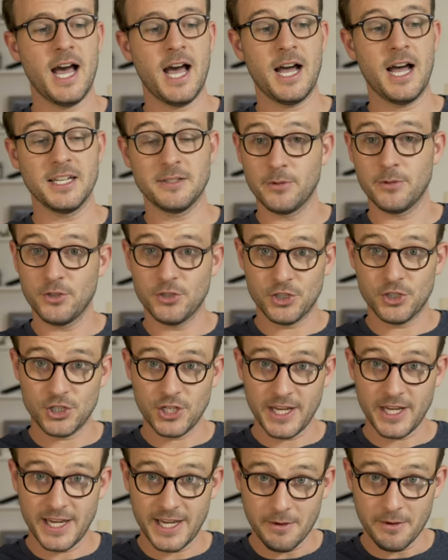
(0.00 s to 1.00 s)
is because
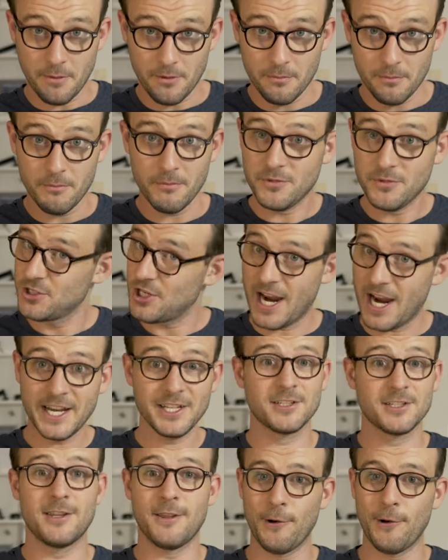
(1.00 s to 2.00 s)
she
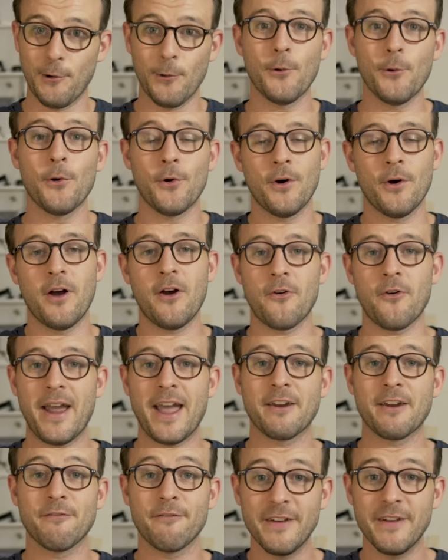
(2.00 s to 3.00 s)
changed the law
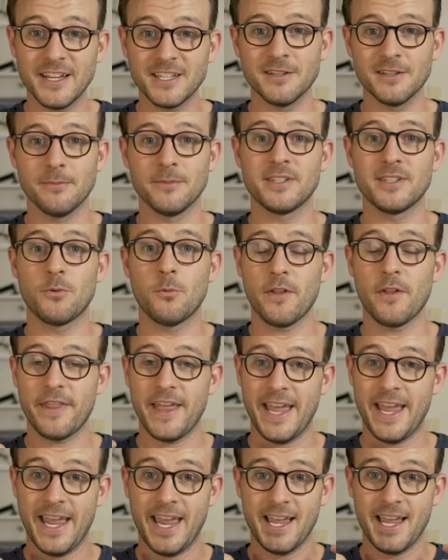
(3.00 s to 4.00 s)
around victims and what
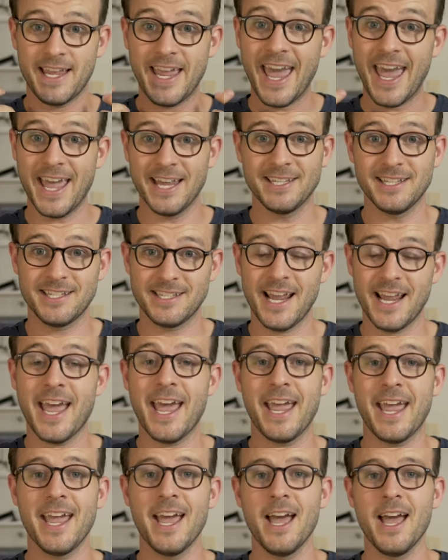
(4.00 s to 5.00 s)
they can
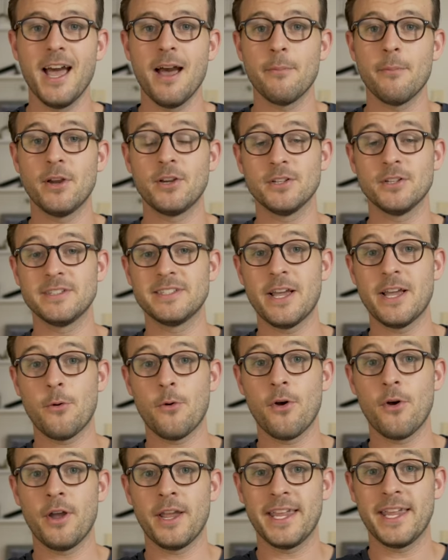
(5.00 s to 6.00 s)
say, because there
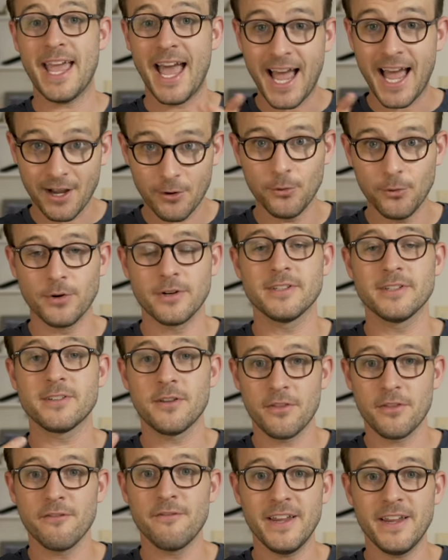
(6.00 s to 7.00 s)
were gag orders
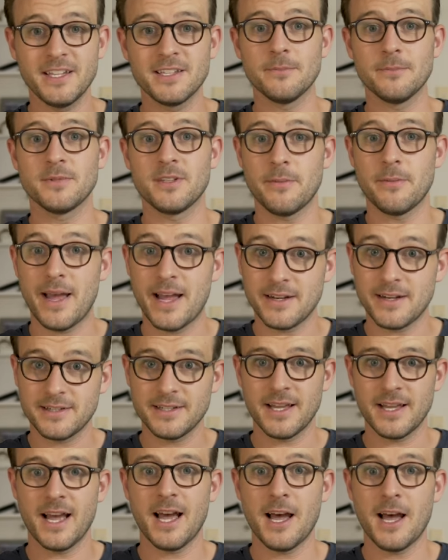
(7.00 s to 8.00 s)
on the victims about
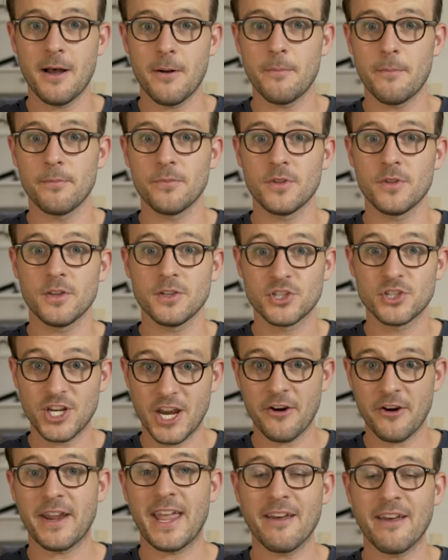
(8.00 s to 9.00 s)

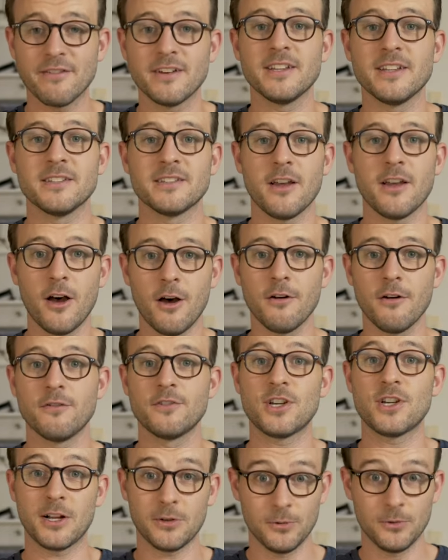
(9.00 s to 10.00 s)
sharing evidence of
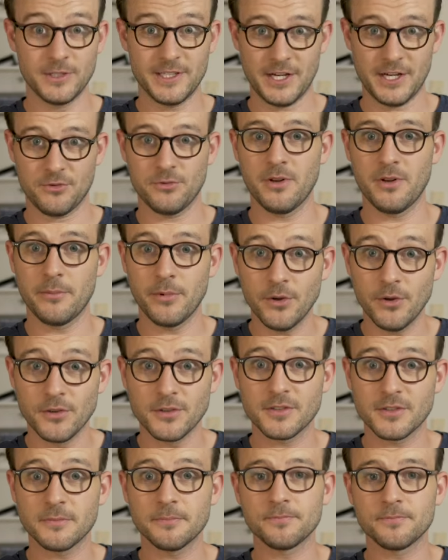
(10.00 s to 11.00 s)
childhood sexual
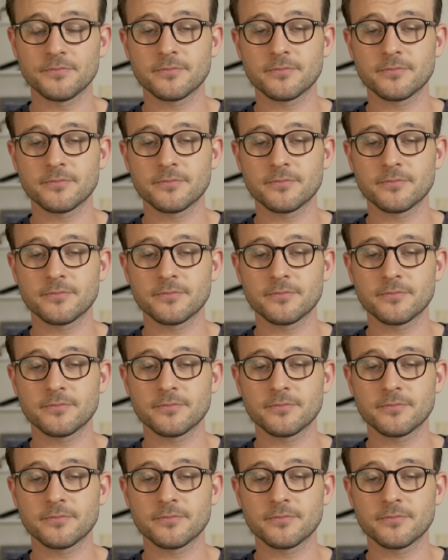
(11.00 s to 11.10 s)
abuse.